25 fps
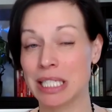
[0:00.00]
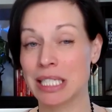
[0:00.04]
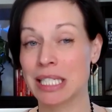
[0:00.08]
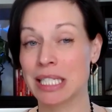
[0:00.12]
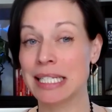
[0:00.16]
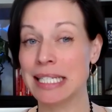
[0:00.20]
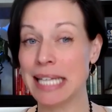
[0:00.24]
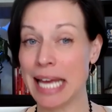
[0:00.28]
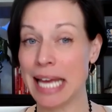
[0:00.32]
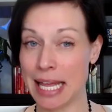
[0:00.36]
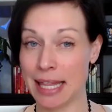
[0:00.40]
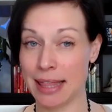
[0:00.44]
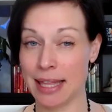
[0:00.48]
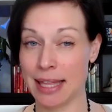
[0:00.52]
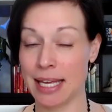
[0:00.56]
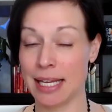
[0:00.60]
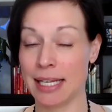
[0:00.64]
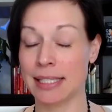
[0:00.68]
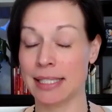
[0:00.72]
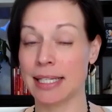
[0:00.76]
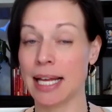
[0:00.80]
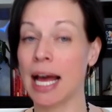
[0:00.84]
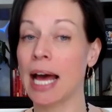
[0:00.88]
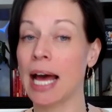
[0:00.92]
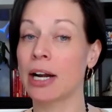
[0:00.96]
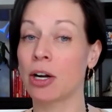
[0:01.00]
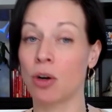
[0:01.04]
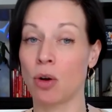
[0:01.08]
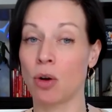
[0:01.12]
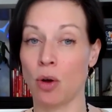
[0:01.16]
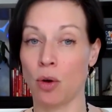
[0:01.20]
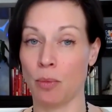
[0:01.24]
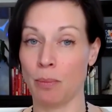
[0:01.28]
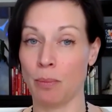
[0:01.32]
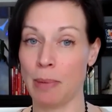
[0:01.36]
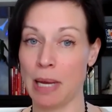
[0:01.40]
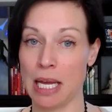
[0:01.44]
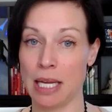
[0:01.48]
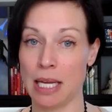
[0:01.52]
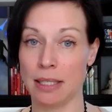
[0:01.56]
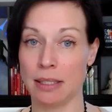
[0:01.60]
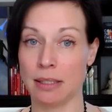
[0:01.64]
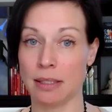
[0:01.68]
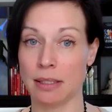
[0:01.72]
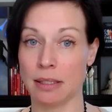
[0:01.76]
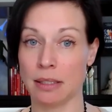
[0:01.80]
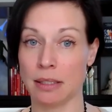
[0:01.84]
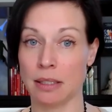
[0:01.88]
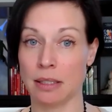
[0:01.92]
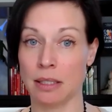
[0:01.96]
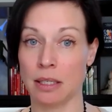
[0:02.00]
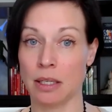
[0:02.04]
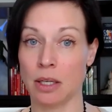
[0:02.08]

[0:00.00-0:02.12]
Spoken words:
to take things at our own pace.